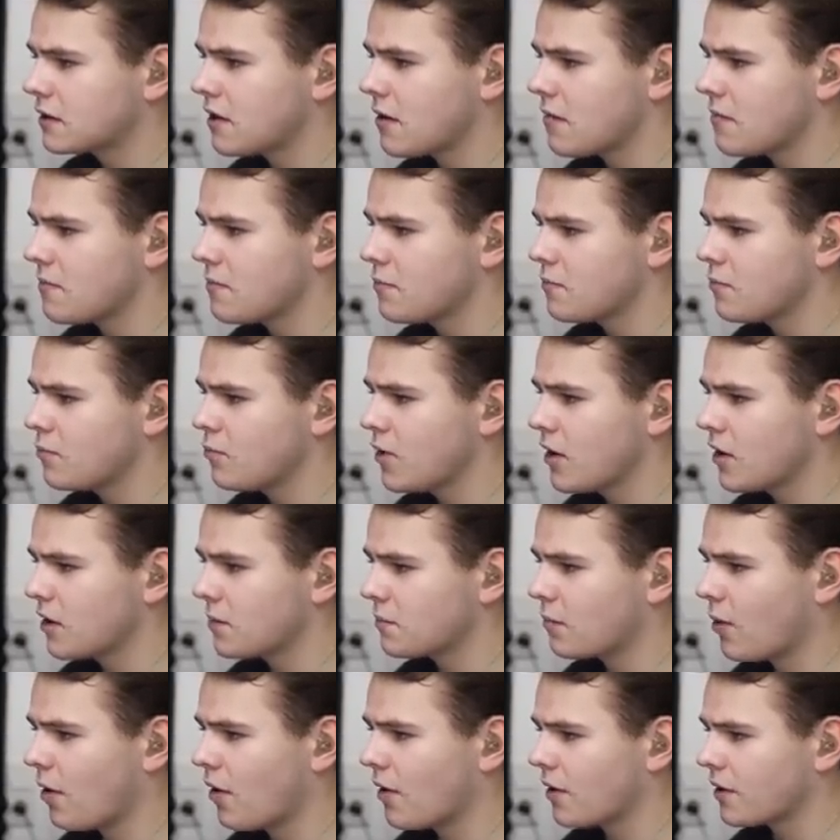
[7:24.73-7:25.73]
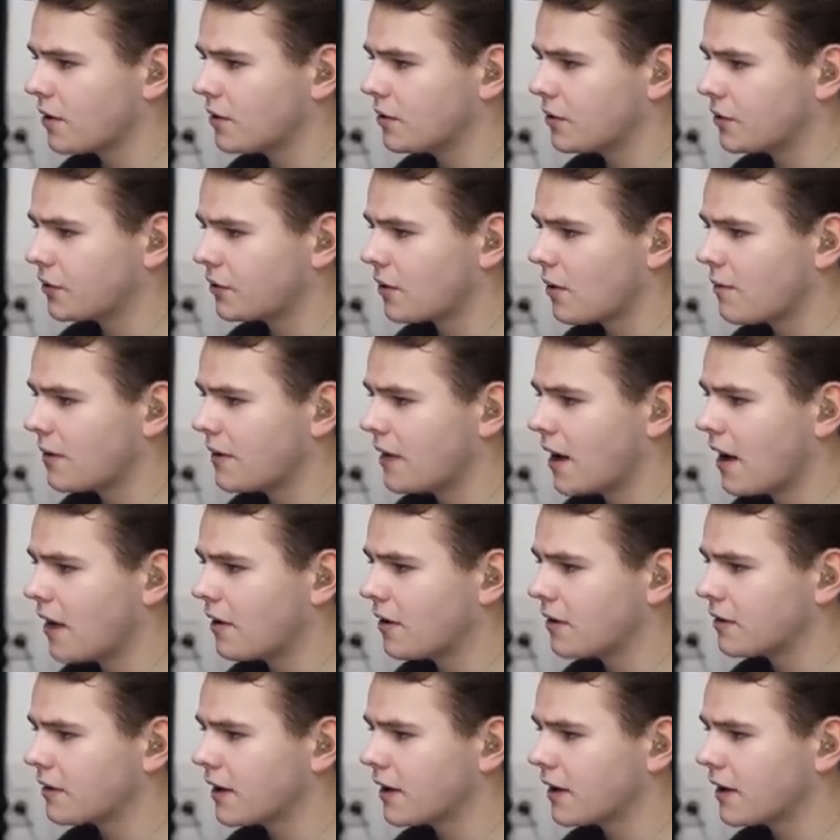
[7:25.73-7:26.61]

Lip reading: some weird particles coming out.